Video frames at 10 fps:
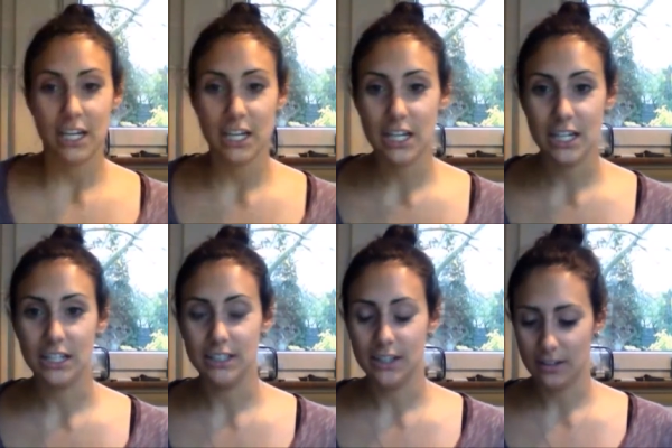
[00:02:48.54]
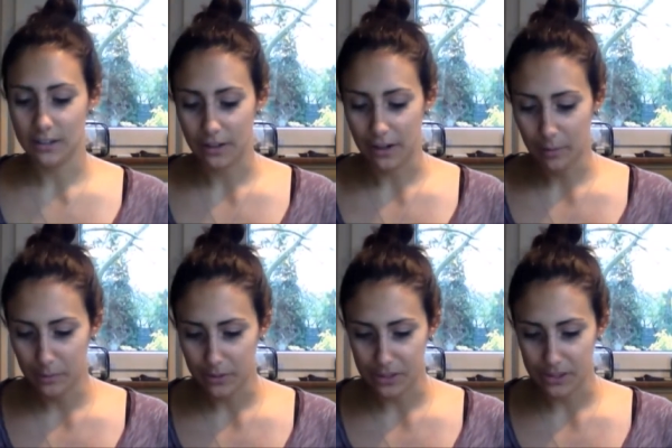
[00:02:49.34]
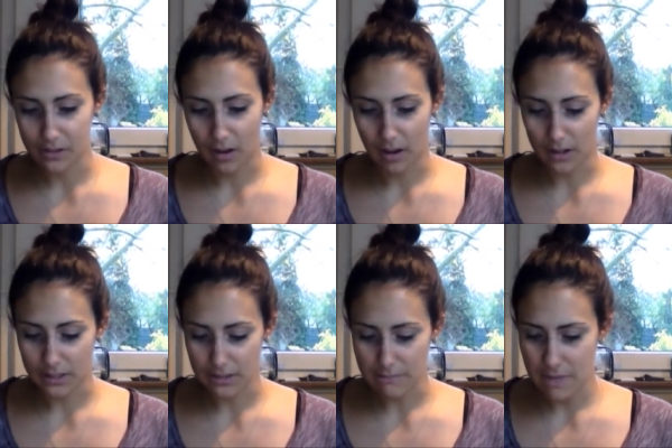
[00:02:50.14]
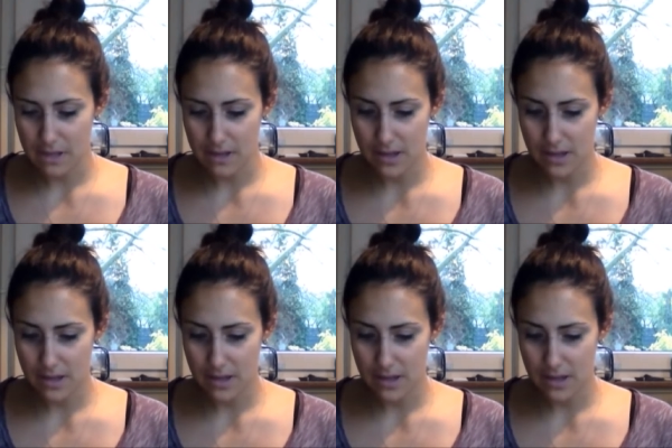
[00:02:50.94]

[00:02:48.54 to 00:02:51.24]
in Europe, which is awesome.